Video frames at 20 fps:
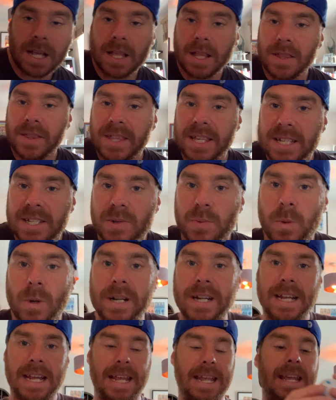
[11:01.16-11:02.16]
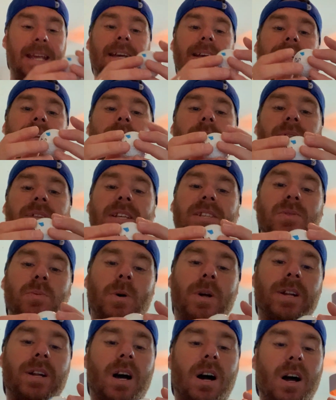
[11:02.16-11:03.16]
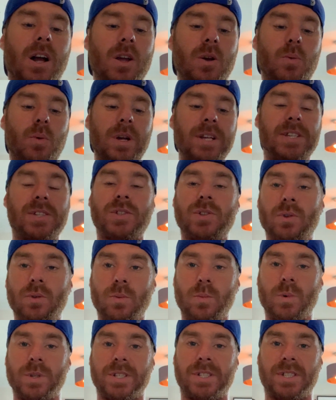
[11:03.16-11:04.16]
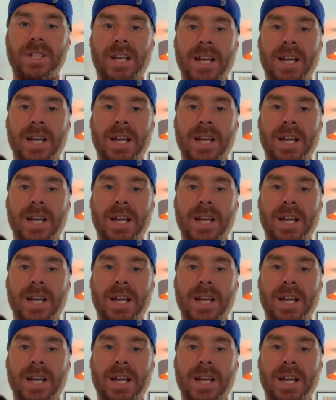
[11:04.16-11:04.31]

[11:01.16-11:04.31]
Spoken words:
this one here. Now, this one I always thought was the